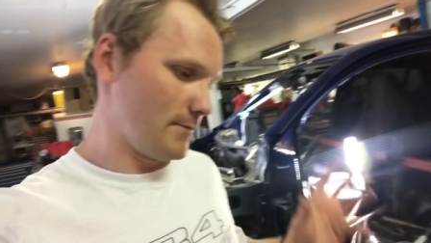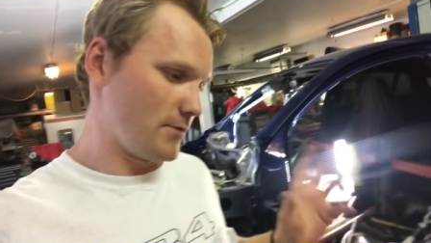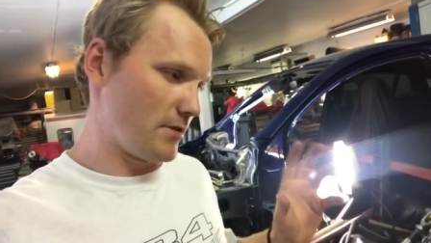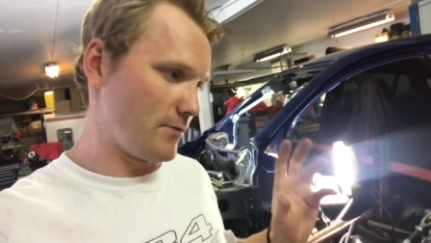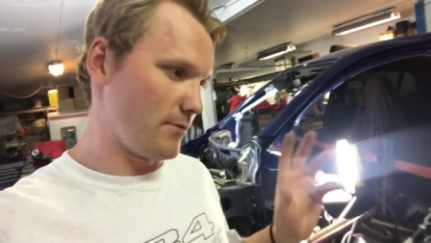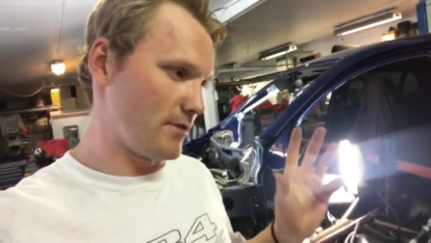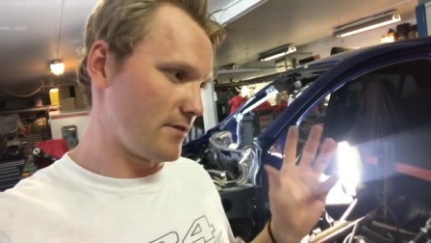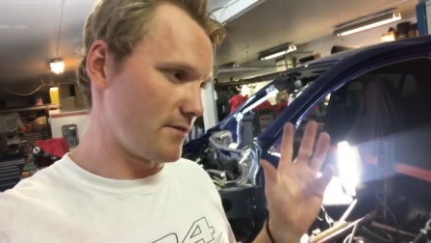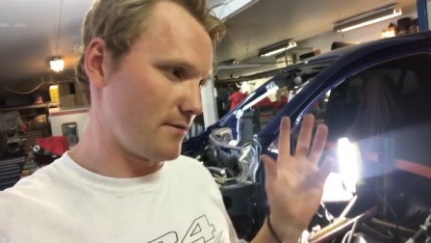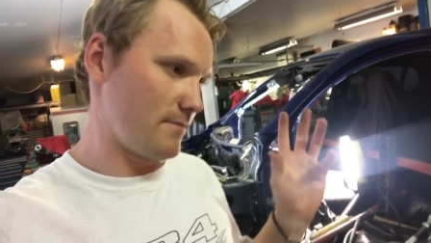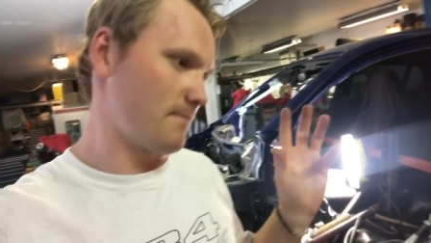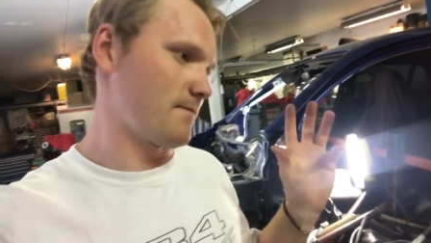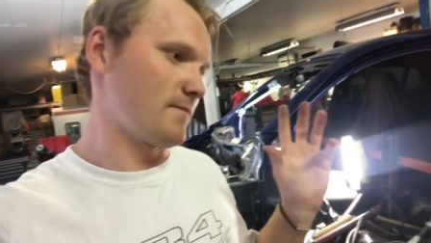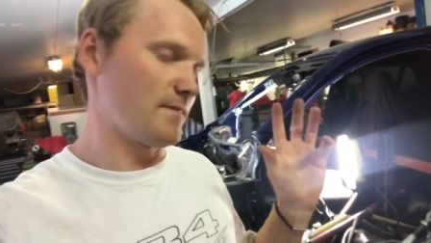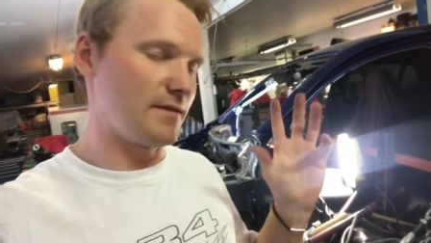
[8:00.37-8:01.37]
or it was
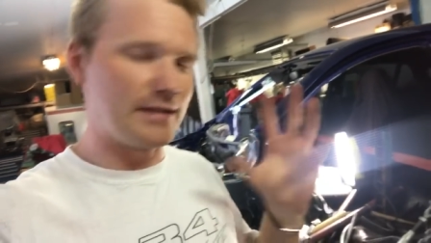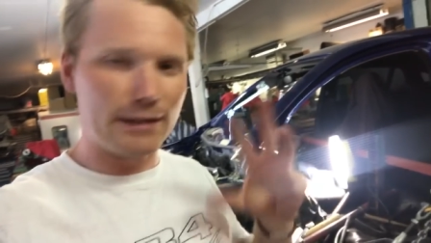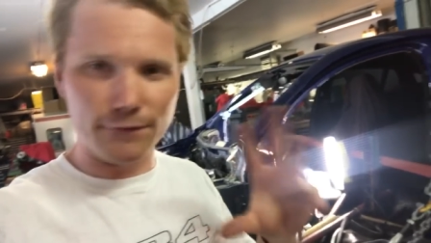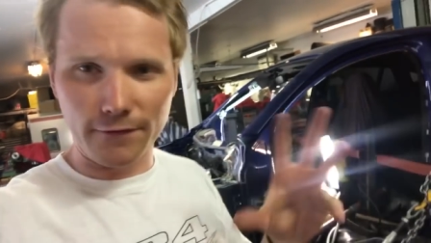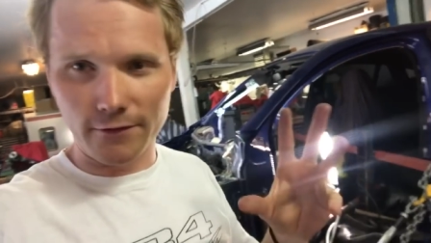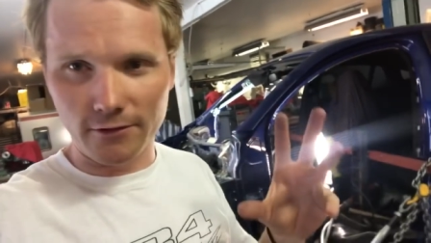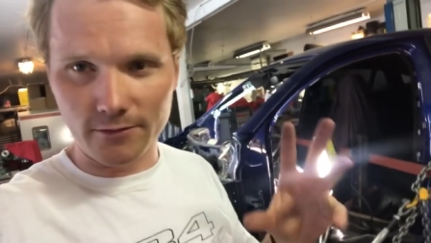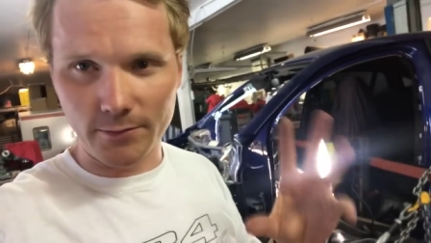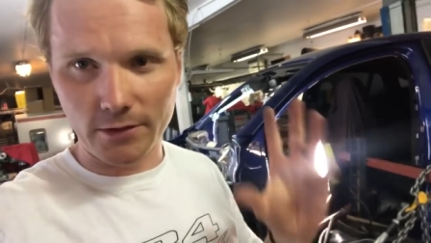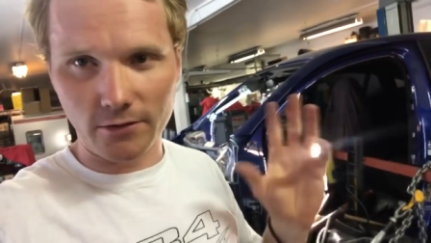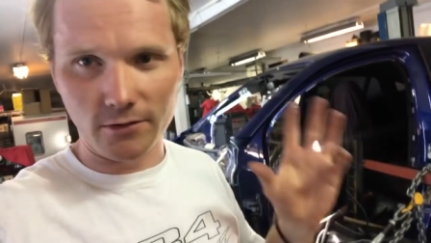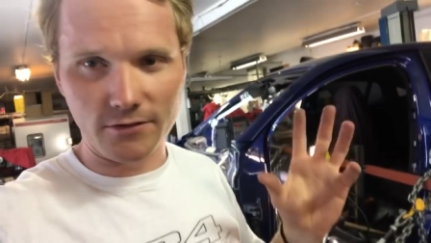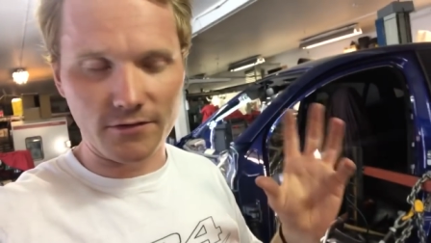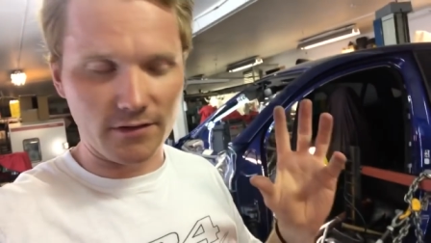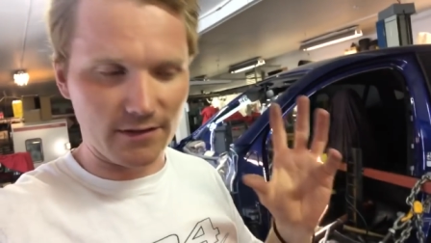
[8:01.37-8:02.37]
difficult but
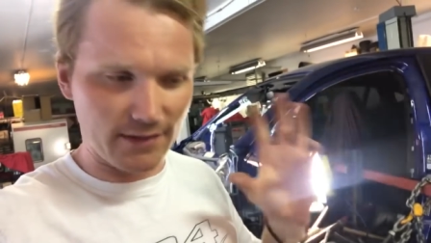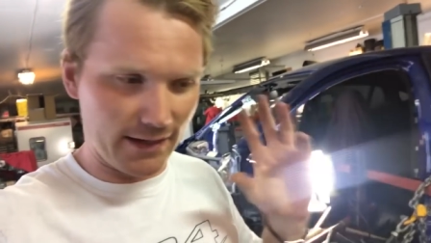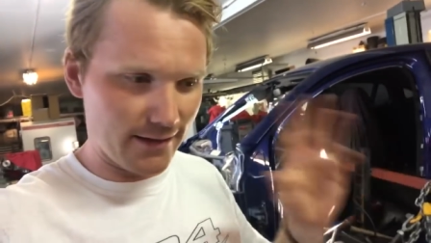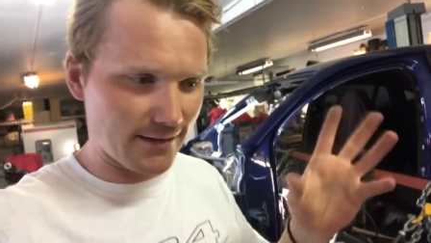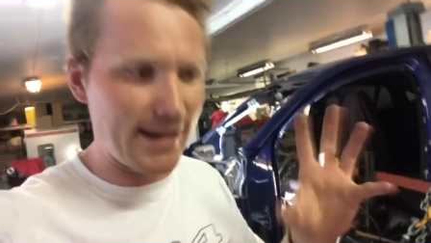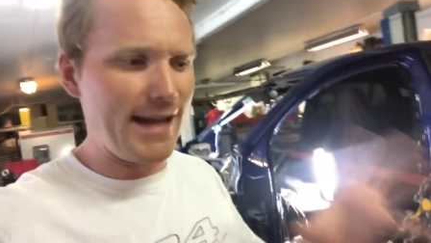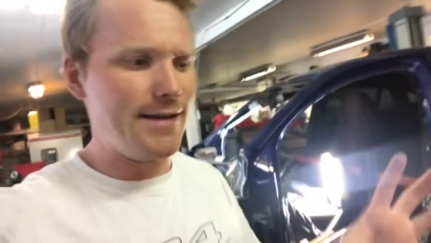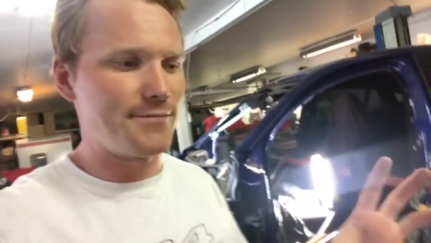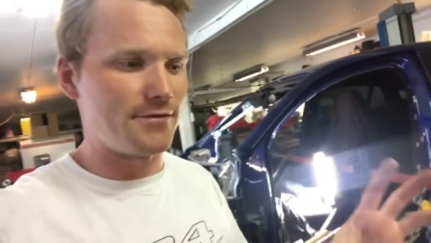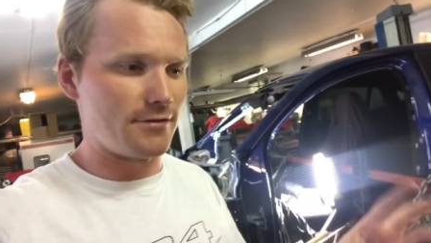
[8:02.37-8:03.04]
also it takes time